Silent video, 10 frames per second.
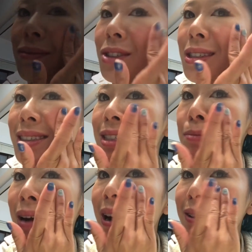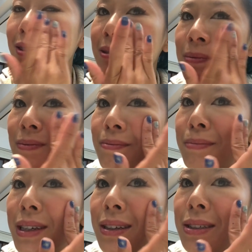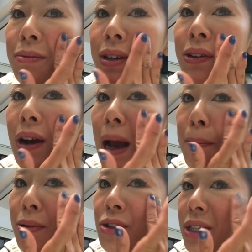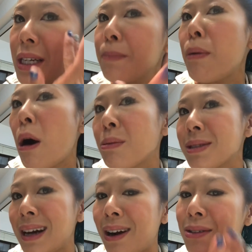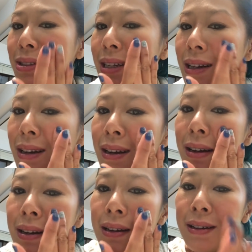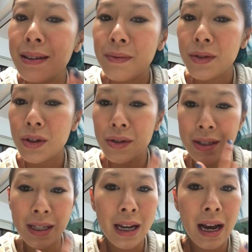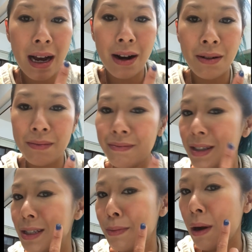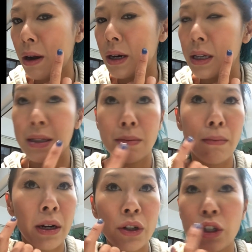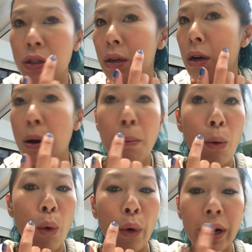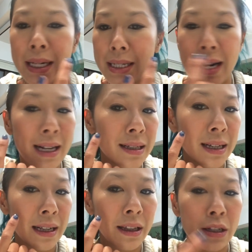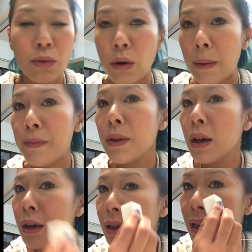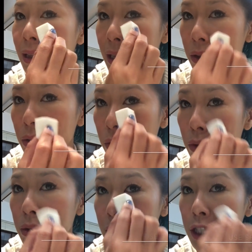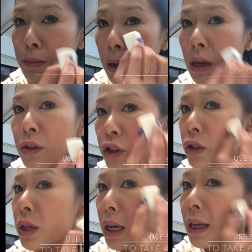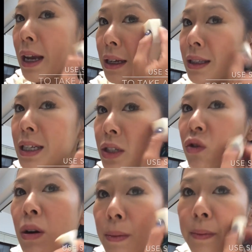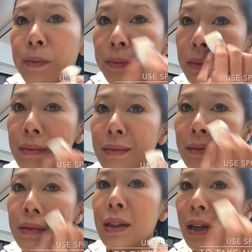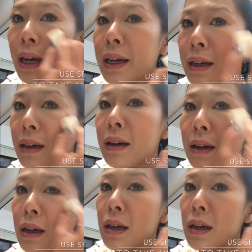Just smile, because when your apple cheek pops out, so you see how this part is much more intense than this one. And then you use a sponge. You can get these from like a